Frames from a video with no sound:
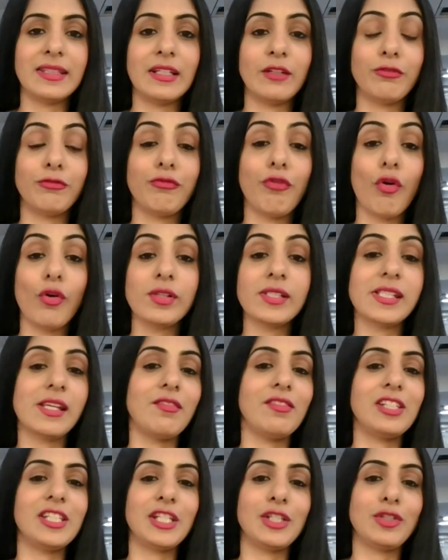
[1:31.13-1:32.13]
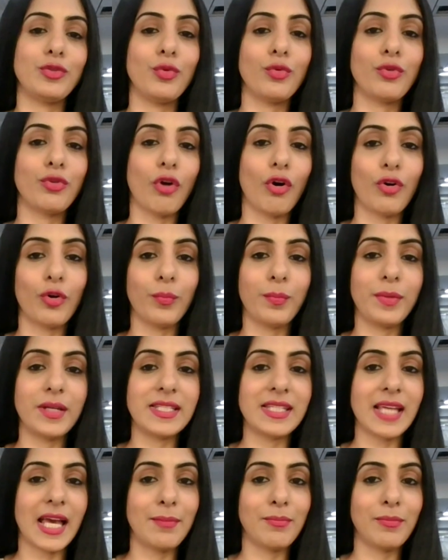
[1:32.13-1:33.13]
the four hundred seventy-two crore
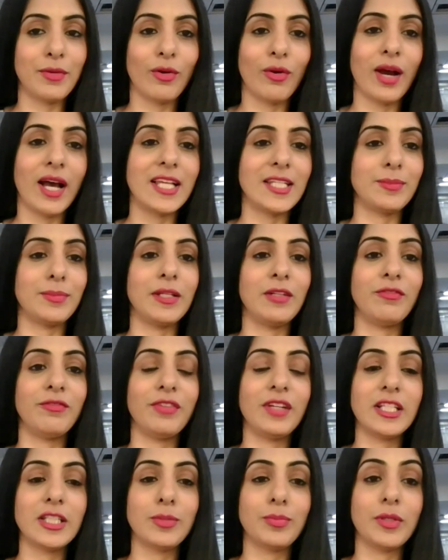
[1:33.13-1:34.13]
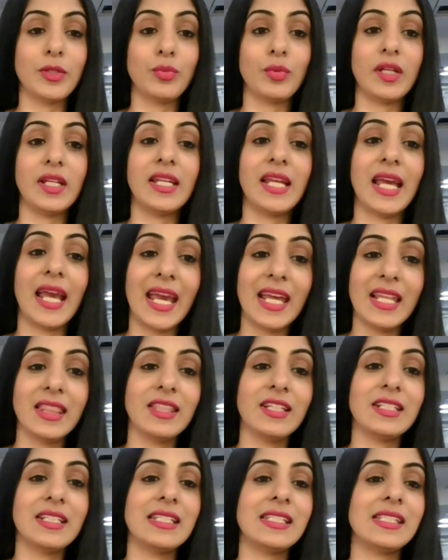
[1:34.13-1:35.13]
rupees I P O has been fixed between eight hundred
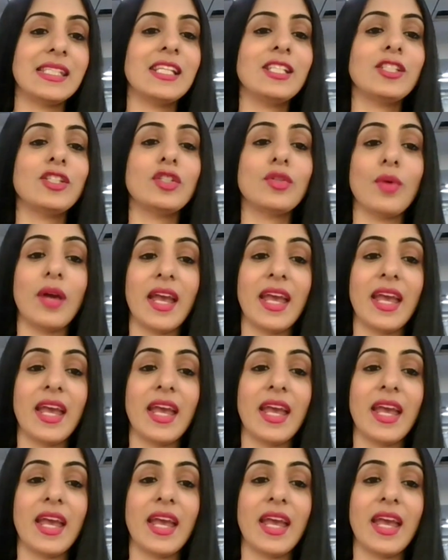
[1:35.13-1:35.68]
thirty-six to